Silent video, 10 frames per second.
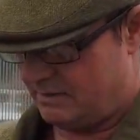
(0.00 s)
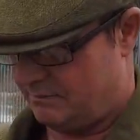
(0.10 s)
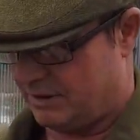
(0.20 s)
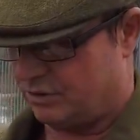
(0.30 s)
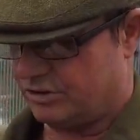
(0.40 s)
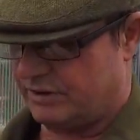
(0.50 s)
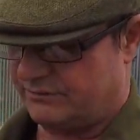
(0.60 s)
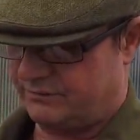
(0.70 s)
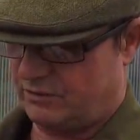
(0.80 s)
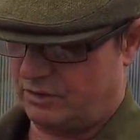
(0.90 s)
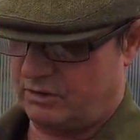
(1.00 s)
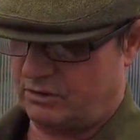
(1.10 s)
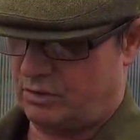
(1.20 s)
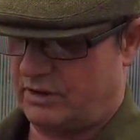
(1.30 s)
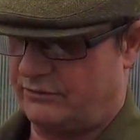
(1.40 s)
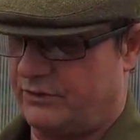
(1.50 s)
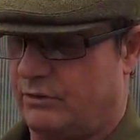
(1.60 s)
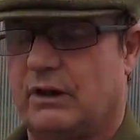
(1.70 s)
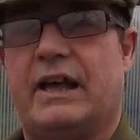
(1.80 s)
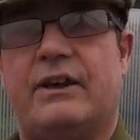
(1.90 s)
because I've got quite a
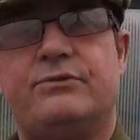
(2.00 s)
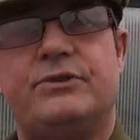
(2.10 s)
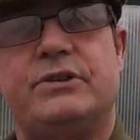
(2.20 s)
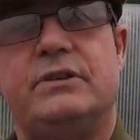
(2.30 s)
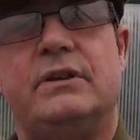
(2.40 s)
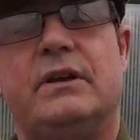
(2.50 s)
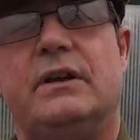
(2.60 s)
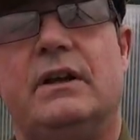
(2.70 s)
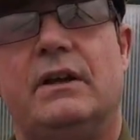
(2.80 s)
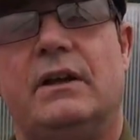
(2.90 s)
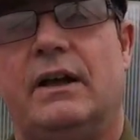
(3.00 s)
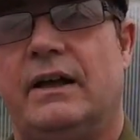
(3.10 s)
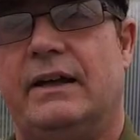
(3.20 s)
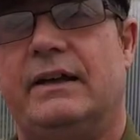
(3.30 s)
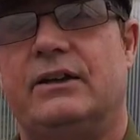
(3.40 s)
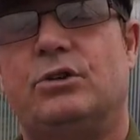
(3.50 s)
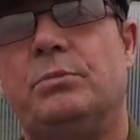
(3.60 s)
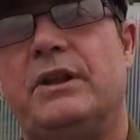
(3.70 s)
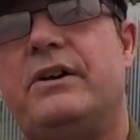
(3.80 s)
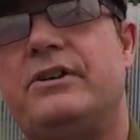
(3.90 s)
few left. A
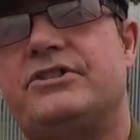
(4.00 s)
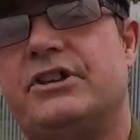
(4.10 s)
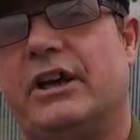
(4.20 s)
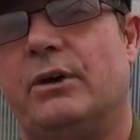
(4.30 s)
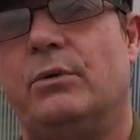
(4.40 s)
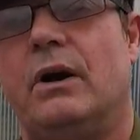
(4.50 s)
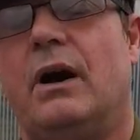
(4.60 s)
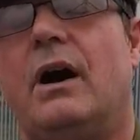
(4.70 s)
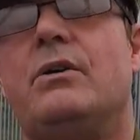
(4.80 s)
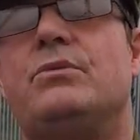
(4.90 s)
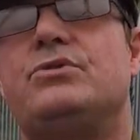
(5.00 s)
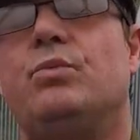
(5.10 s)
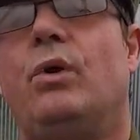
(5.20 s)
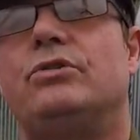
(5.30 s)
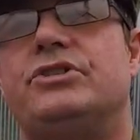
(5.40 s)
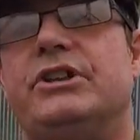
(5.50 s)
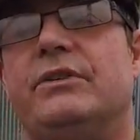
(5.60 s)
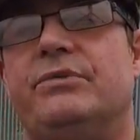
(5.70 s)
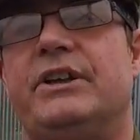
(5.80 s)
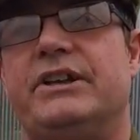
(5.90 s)
couple of nights ago I was watching
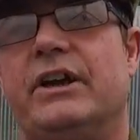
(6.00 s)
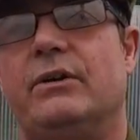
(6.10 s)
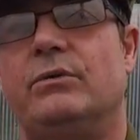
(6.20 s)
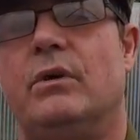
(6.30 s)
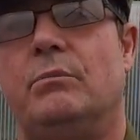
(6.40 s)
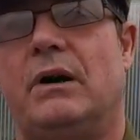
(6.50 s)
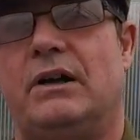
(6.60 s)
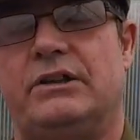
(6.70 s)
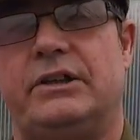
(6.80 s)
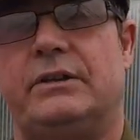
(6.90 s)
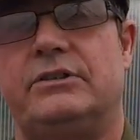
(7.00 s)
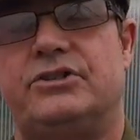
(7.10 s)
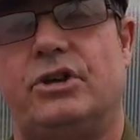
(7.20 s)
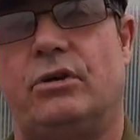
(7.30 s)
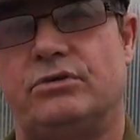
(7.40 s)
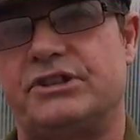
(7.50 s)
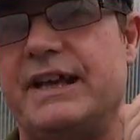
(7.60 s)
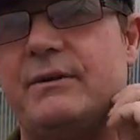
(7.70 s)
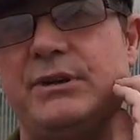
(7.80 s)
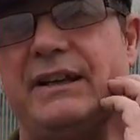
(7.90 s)
a video by Charles
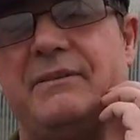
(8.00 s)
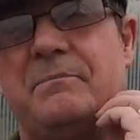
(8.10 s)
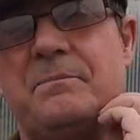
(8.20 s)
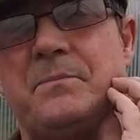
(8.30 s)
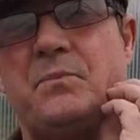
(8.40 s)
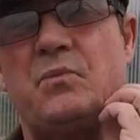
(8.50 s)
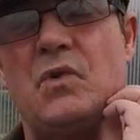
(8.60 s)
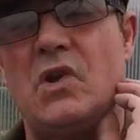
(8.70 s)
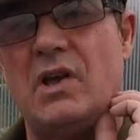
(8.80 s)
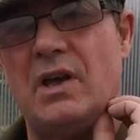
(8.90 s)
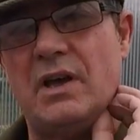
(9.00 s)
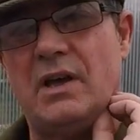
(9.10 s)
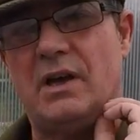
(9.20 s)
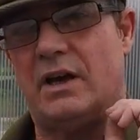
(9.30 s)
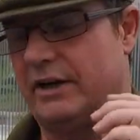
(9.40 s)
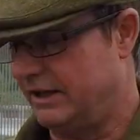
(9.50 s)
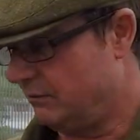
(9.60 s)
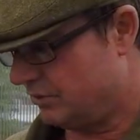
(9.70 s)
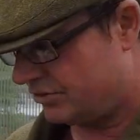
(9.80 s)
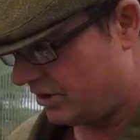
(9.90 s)
Dowding, and he
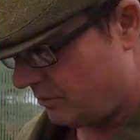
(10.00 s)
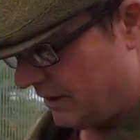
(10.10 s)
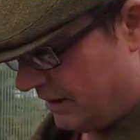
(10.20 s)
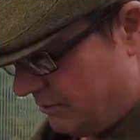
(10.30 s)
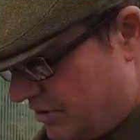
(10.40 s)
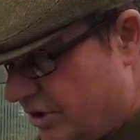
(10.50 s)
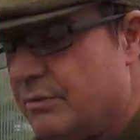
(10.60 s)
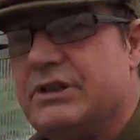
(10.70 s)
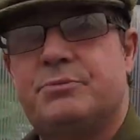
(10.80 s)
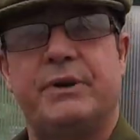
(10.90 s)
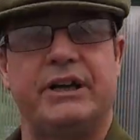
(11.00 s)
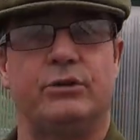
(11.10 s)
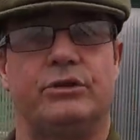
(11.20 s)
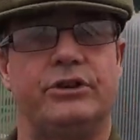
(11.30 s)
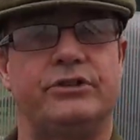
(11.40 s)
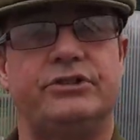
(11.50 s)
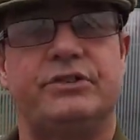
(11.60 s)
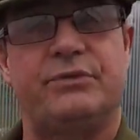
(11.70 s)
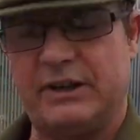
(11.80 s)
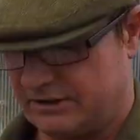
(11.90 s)
was sowing spring onions.
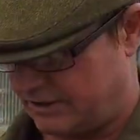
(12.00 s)
In fact, I